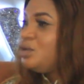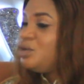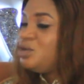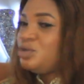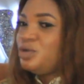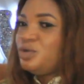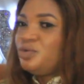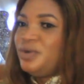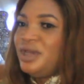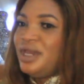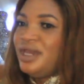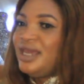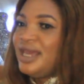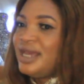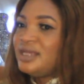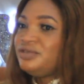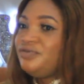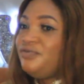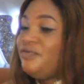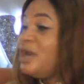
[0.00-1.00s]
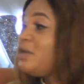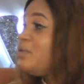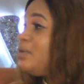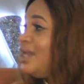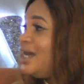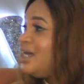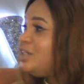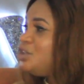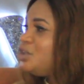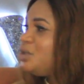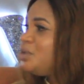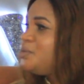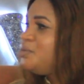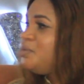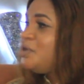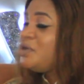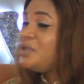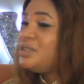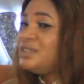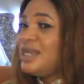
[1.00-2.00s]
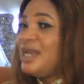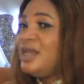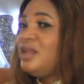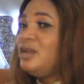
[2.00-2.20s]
So we get regular jobs because there